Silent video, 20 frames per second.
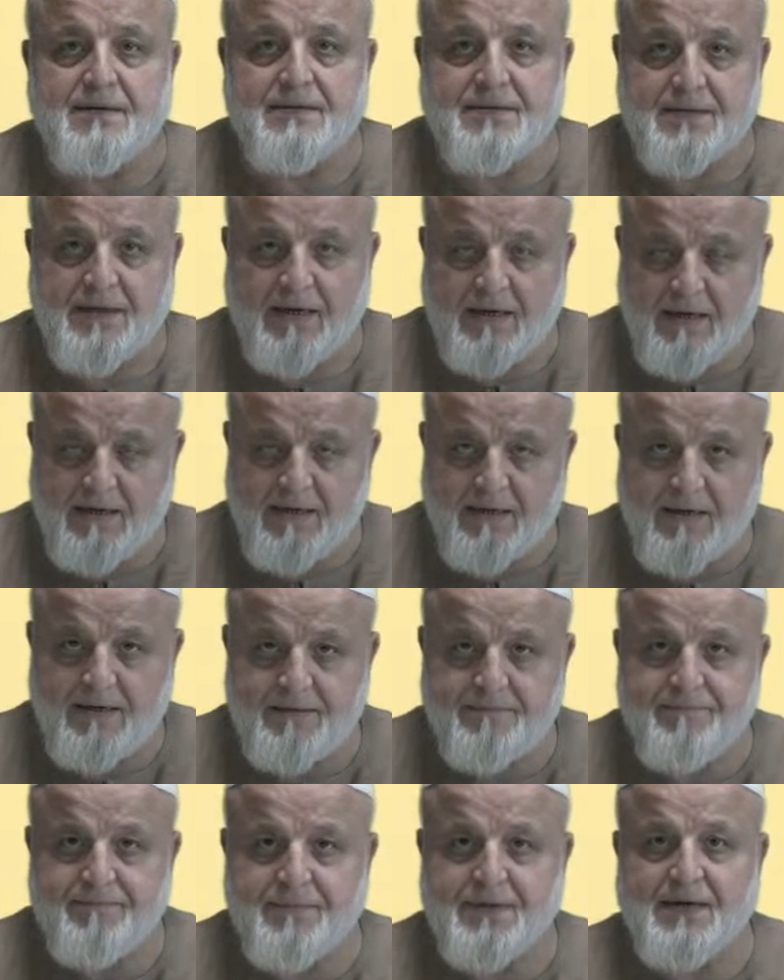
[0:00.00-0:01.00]

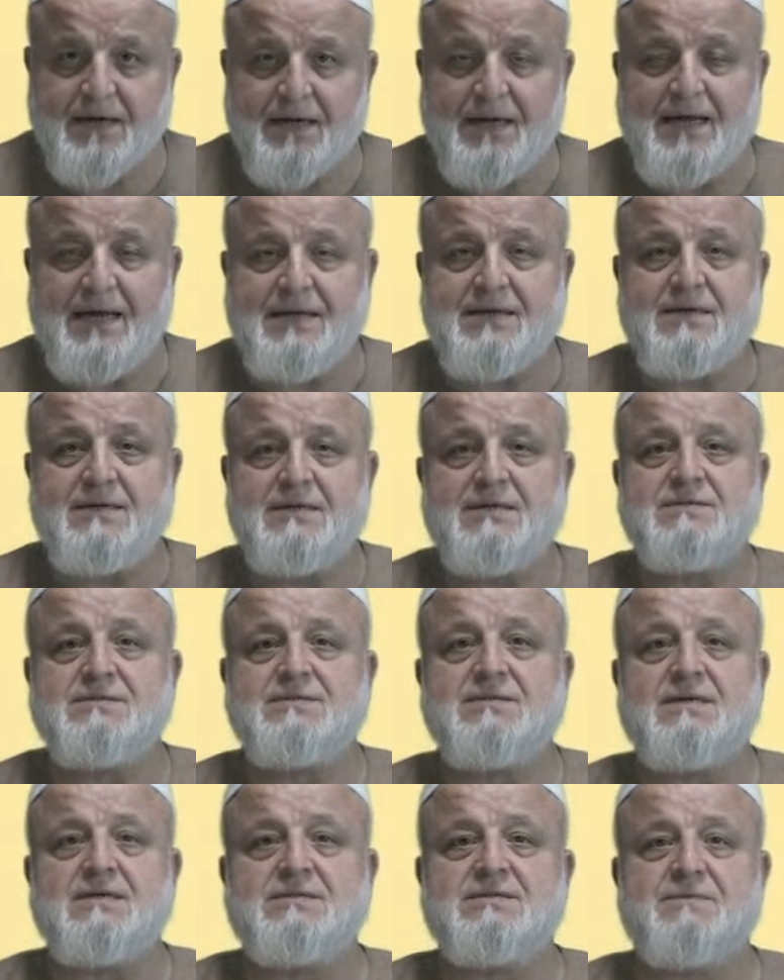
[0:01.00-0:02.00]
Tahara, cleanliness,
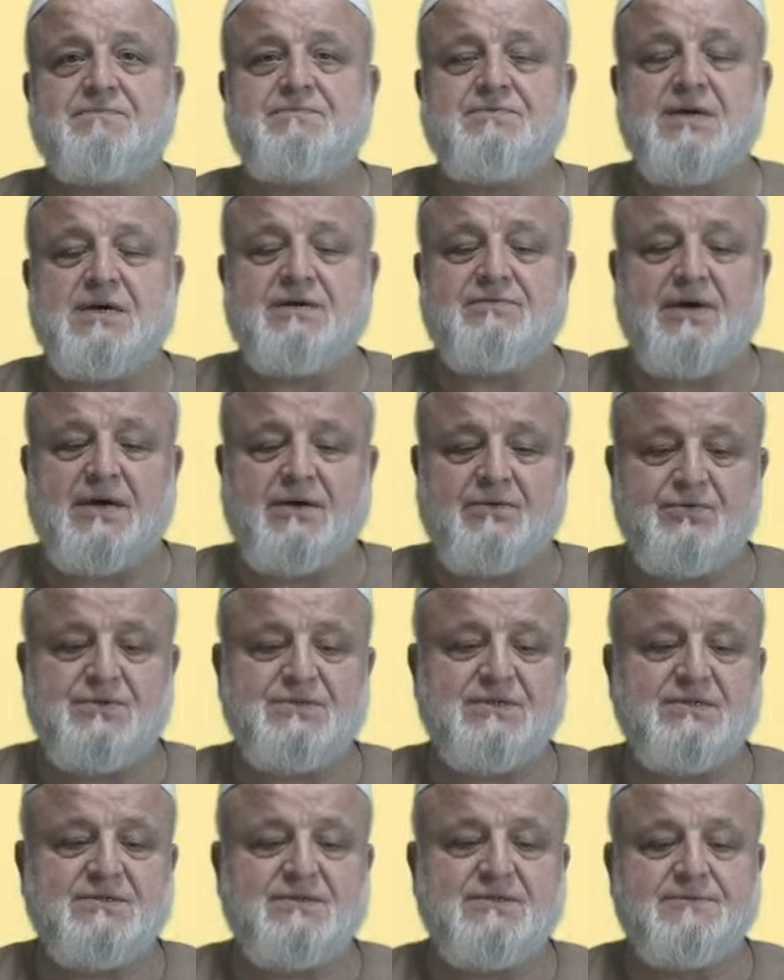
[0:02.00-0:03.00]
is a
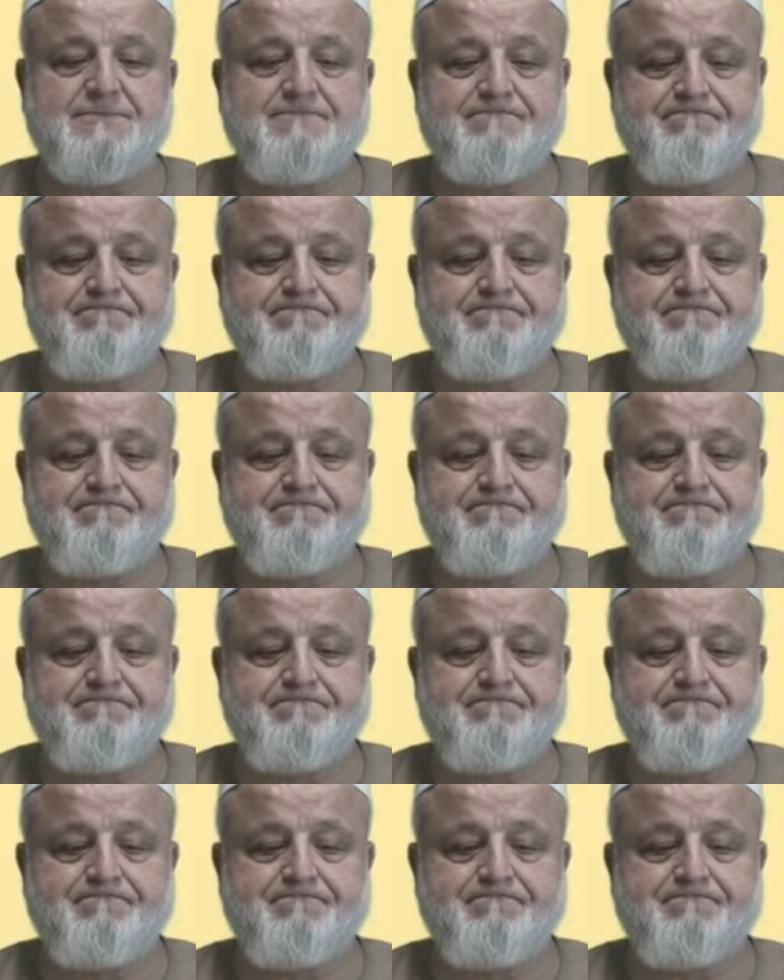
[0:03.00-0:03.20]
prerequisite,